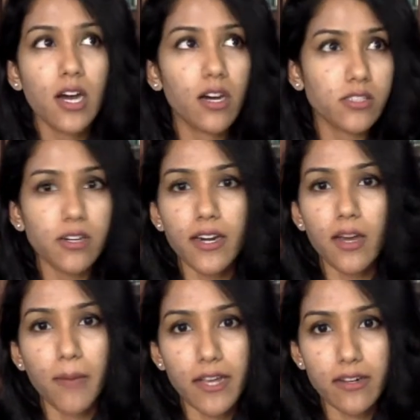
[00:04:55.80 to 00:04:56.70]
Her children are
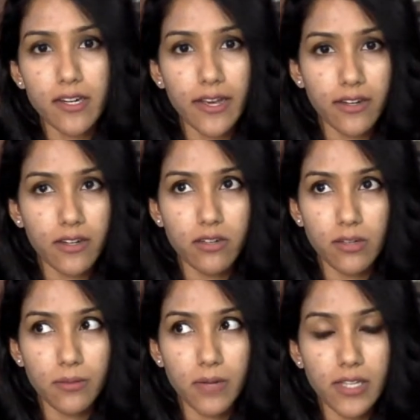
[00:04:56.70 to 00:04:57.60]
married and
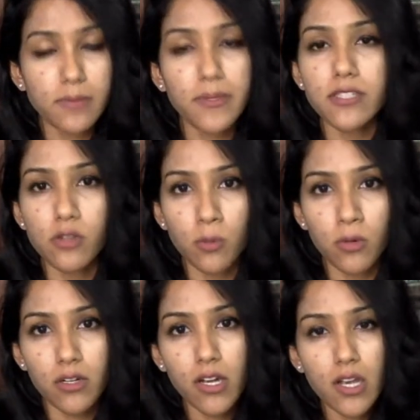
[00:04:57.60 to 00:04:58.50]
her husband is no more.